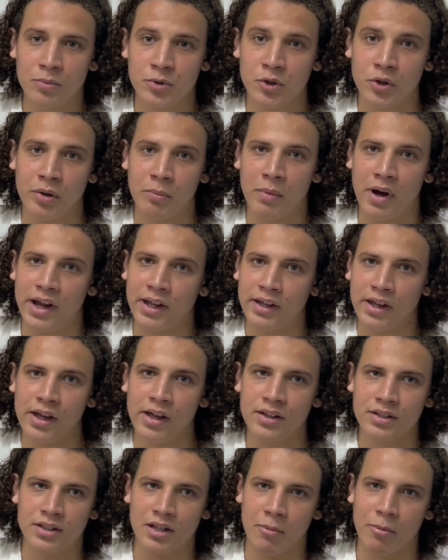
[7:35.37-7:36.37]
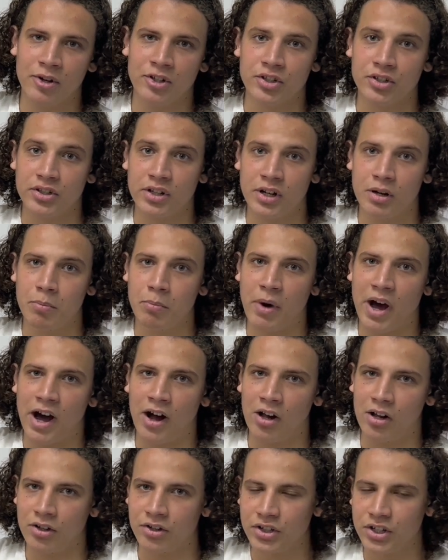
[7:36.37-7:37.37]
So in my case, I'm interested in
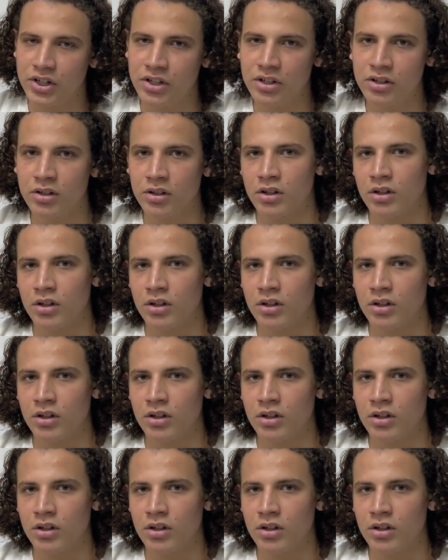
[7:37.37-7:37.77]
biology,